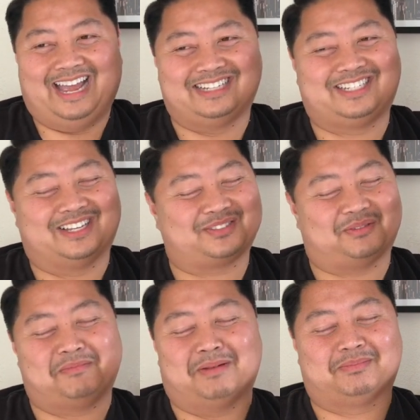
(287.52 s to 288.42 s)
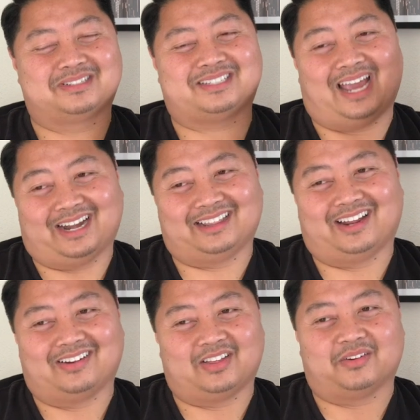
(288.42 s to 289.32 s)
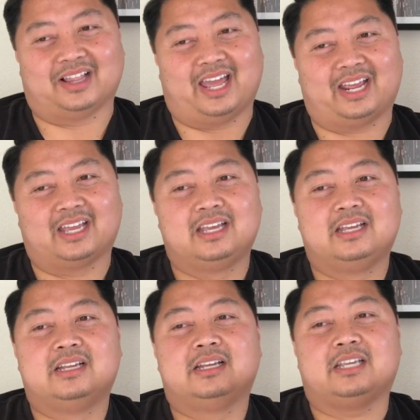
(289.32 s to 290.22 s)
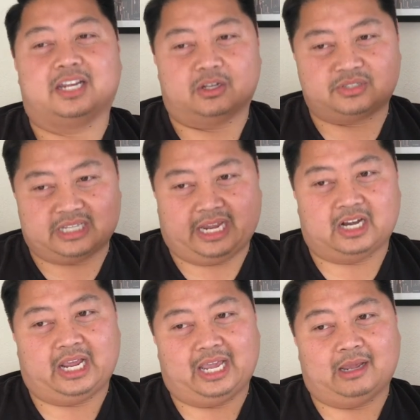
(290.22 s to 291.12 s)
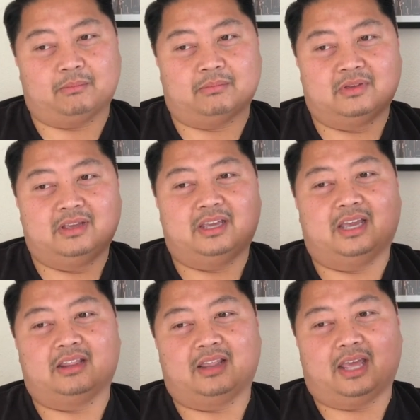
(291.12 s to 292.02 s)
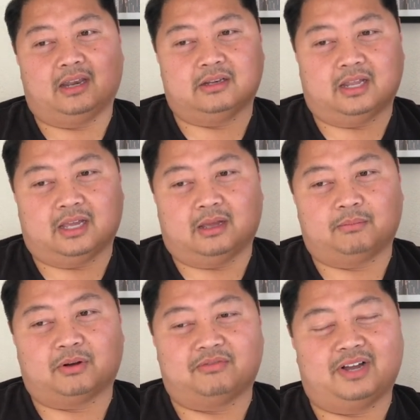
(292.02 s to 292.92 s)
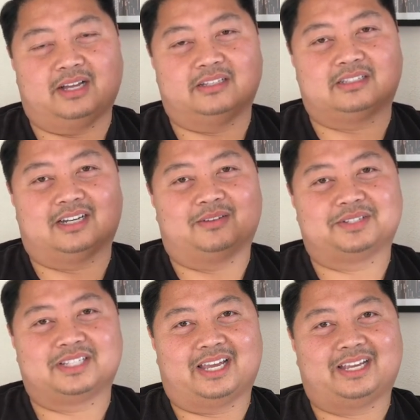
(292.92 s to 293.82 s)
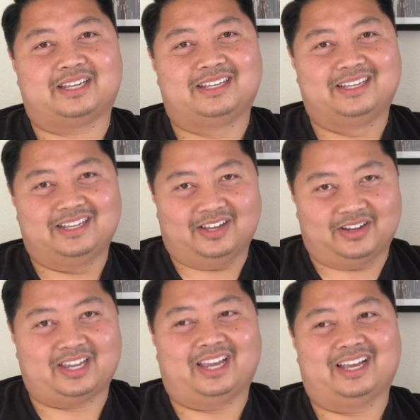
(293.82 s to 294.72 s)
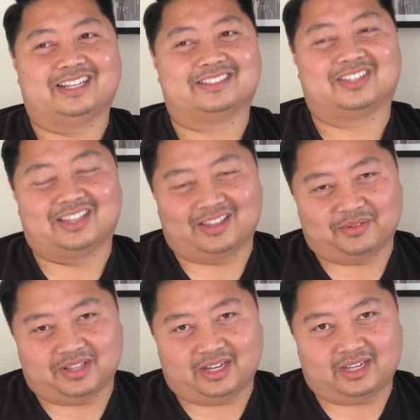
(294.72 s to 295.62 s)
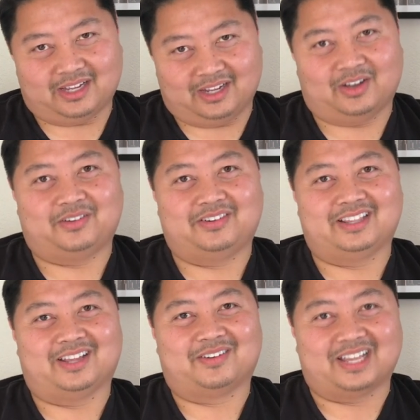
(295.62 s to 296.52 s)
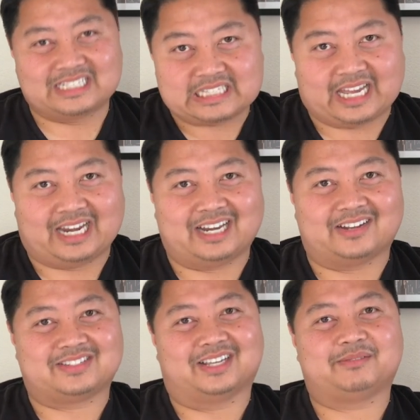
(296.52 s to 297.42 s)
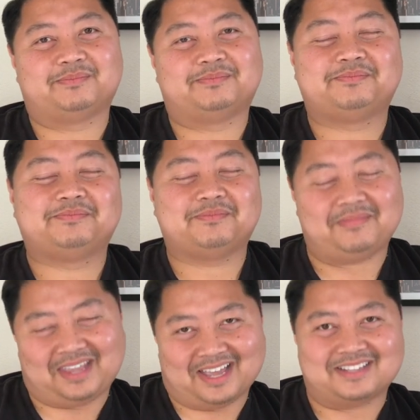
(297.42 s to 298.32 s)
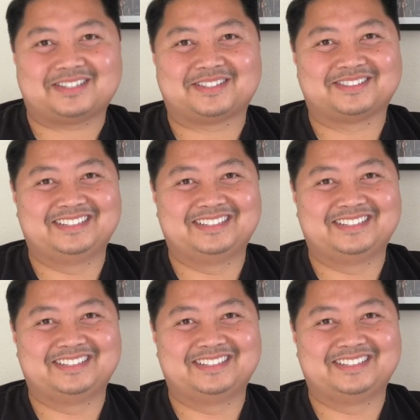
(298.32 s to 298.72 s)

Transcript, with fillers: I just remember standing there, and they were like, you know, slate your name, and then uh, profiles. And I was like, okay. And so then they were like, go. And they were like, Slate. And I was like, yes.